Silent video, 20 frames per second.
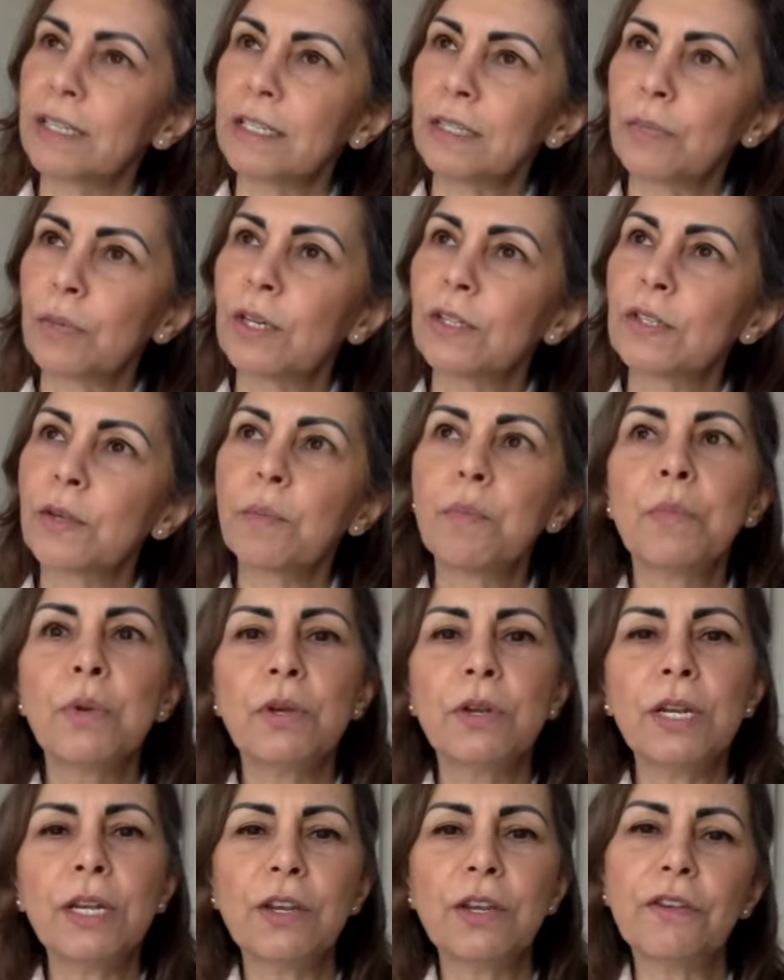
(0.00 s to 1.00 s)
as well. So
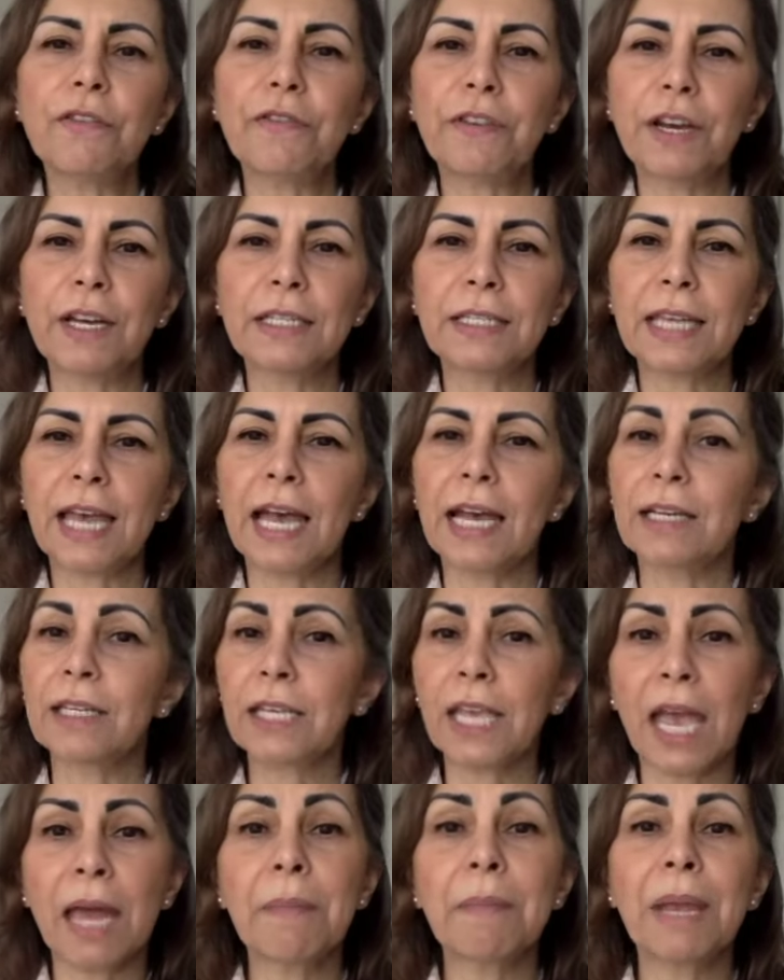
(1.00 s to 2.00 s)
Moon in your first house
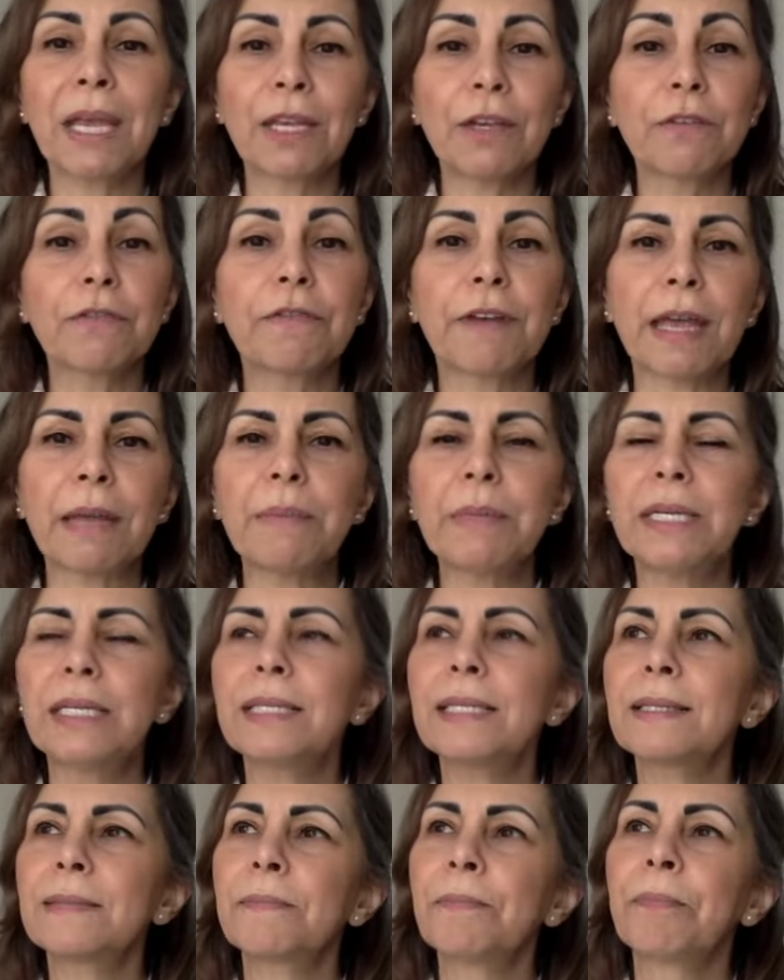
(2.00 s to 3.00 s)
can make you
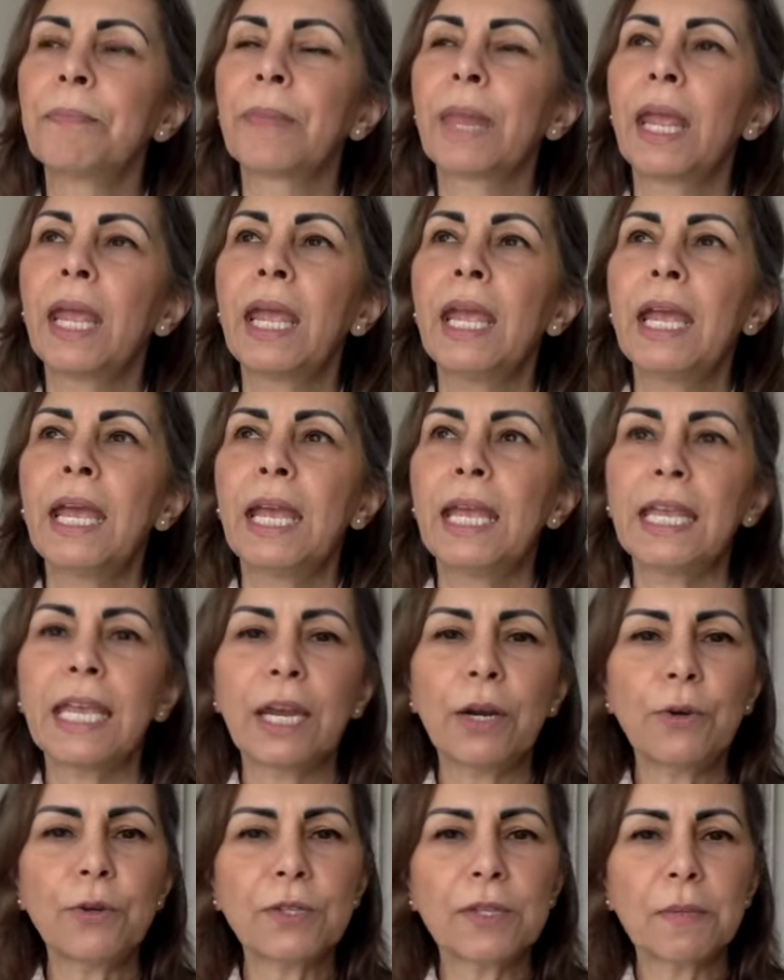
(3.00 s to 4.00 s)
famous. It
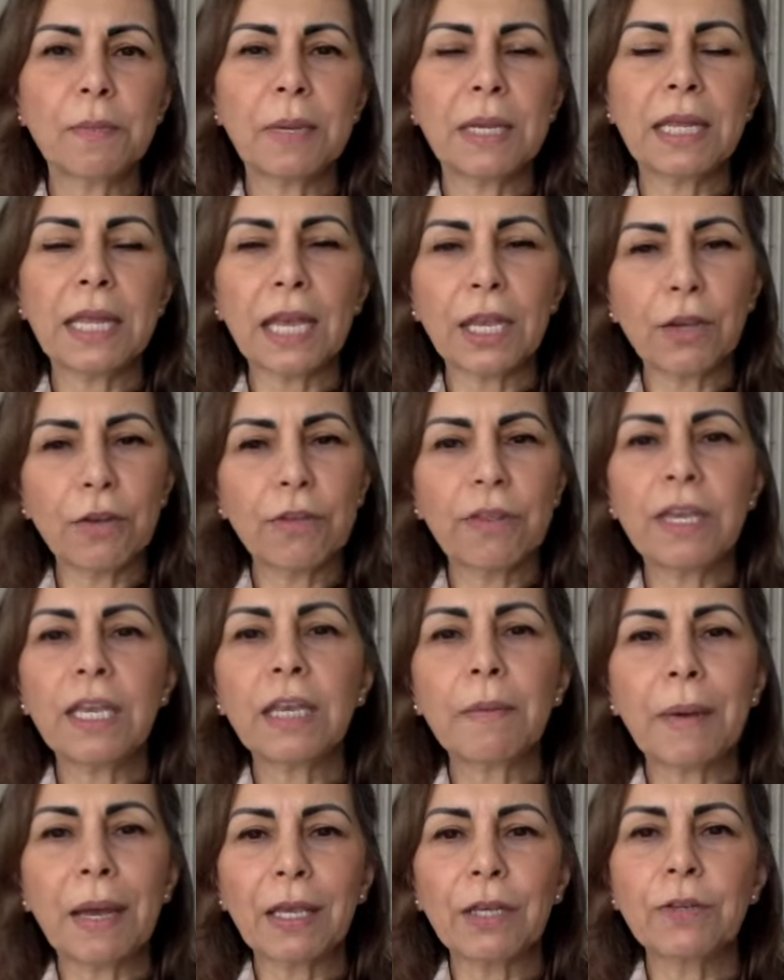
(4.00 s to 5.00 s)
can also be that you think
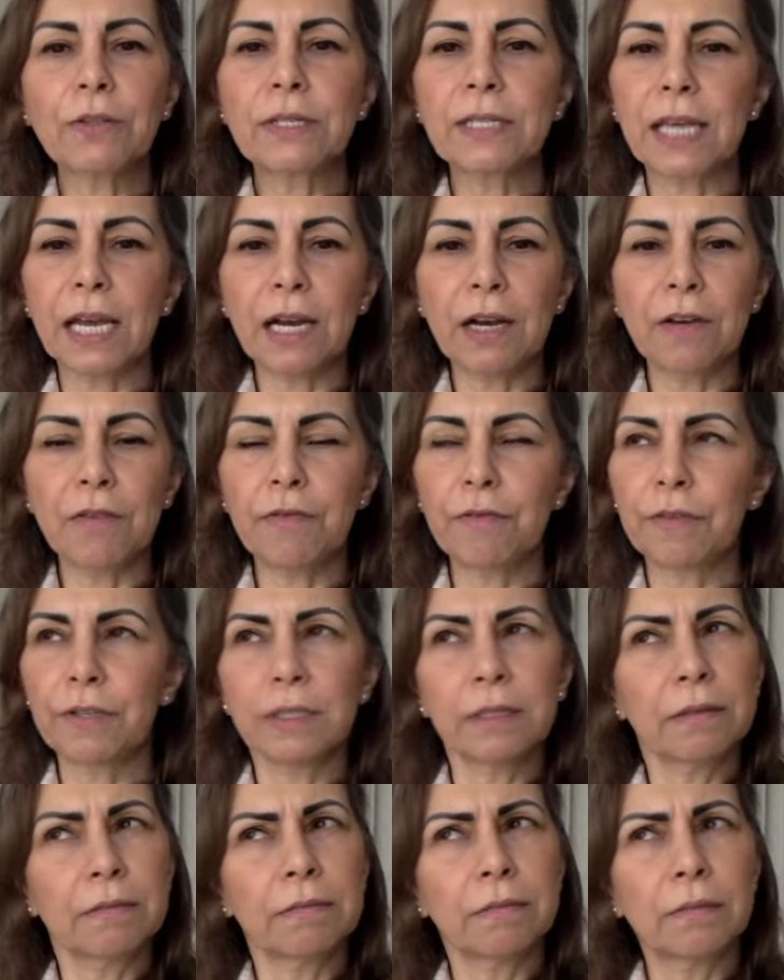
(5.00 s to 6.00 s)
about yourself
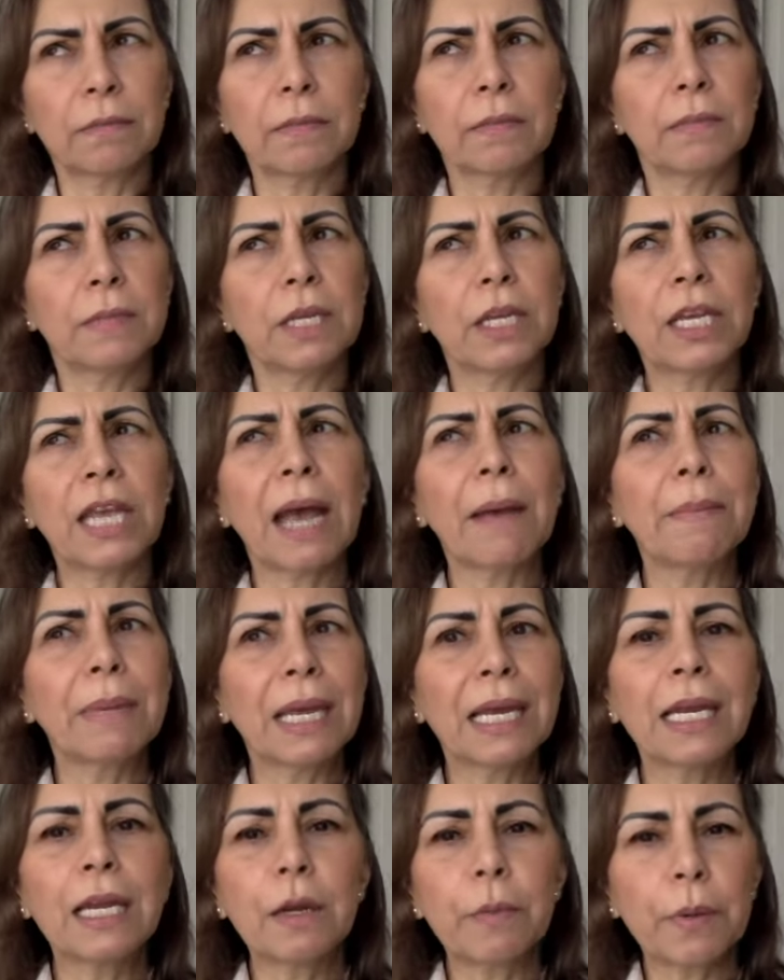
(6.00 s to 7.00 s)
and you can be a
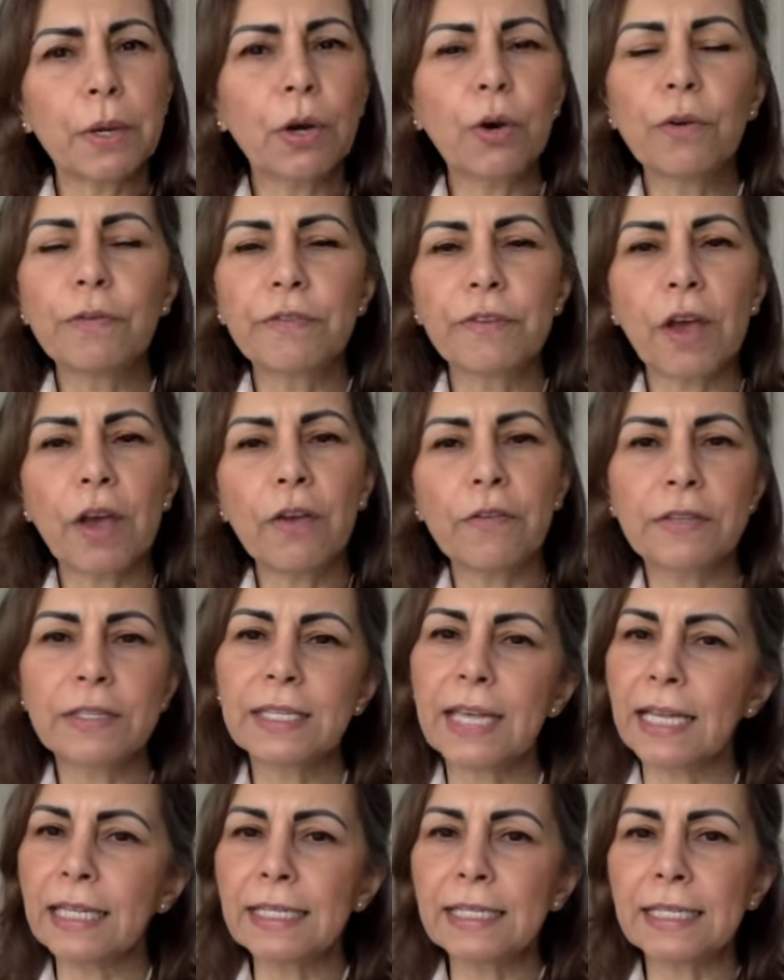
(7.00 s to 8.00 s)
little bit
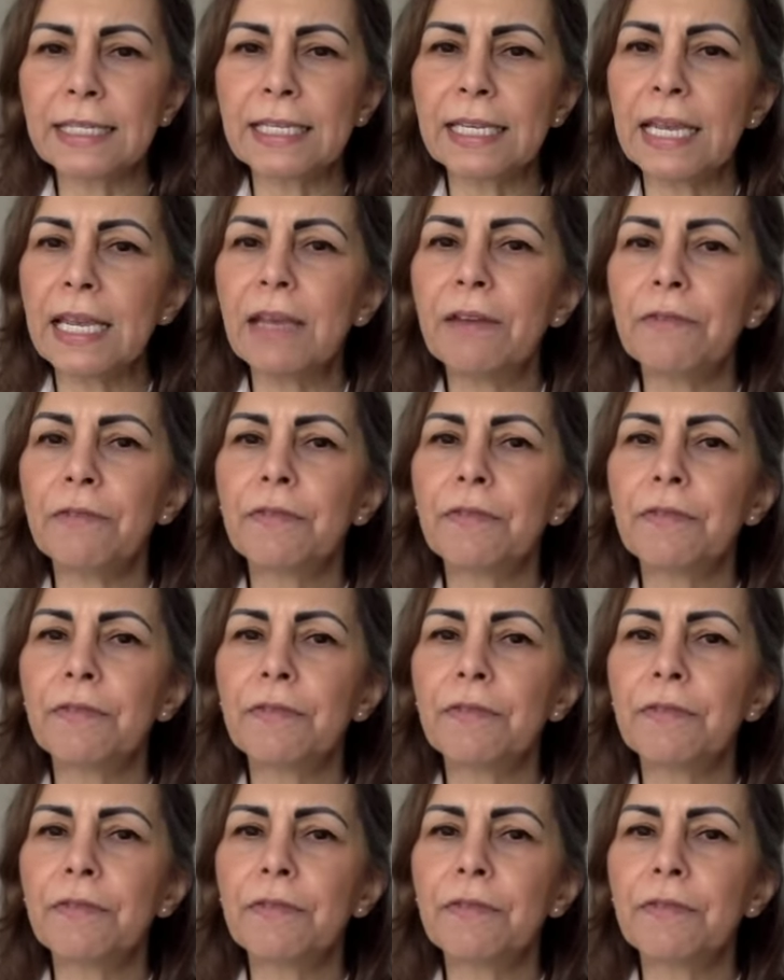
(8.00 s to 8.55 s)
oversensitive.